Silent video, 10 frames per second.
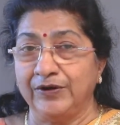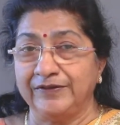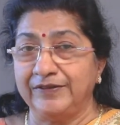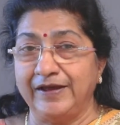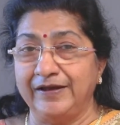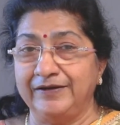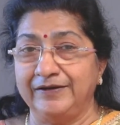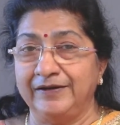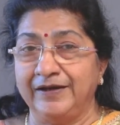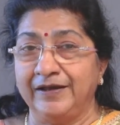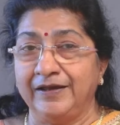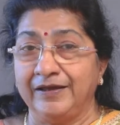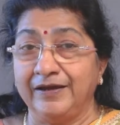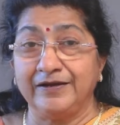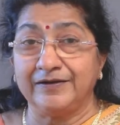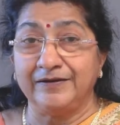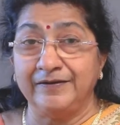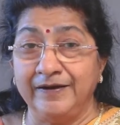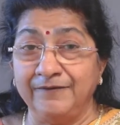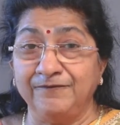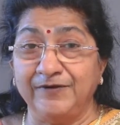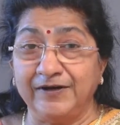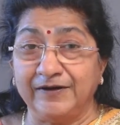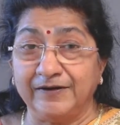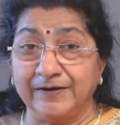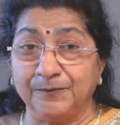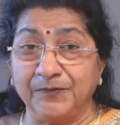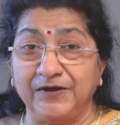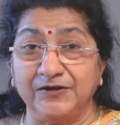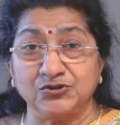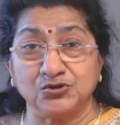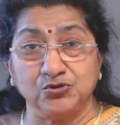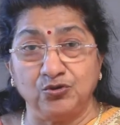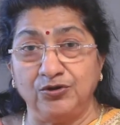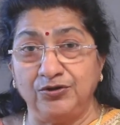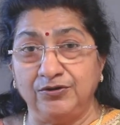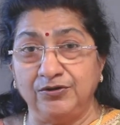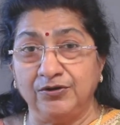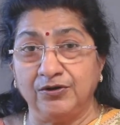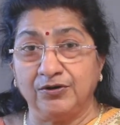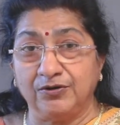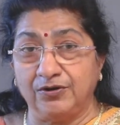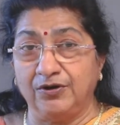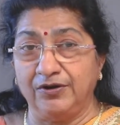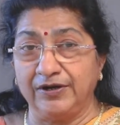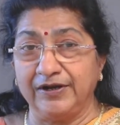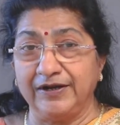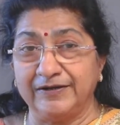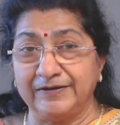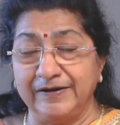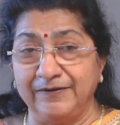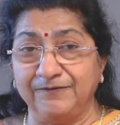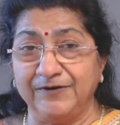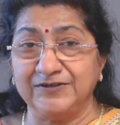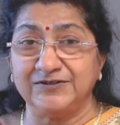then it never appears good or it never